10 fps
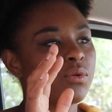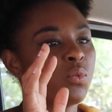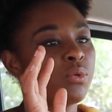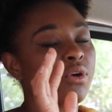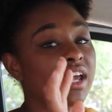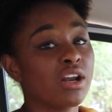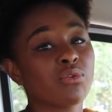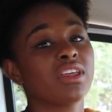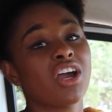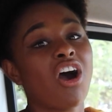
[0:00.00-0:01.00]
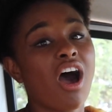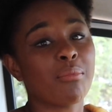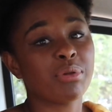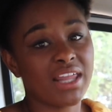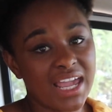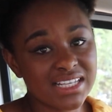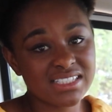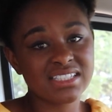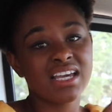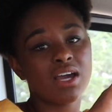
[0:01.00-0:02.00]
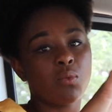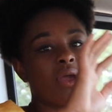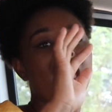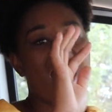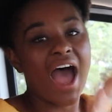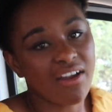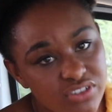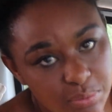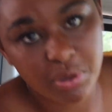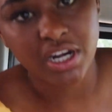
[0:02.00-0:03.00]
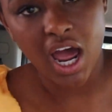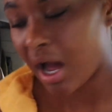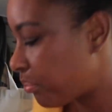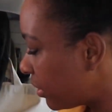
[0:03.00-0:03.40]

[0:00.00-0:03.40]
When we're in a really hot place, we have to put up